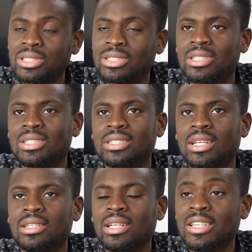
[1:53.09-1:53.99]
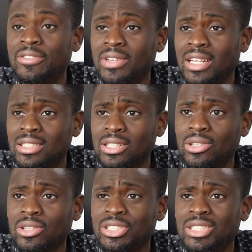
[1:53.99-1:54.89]
Since the LiFi-Led
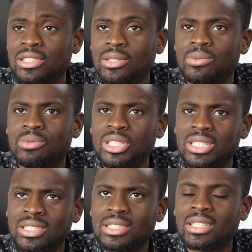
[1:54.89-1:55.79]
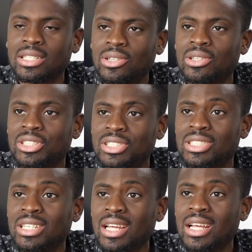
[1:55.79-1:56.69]
technology is a recent technology,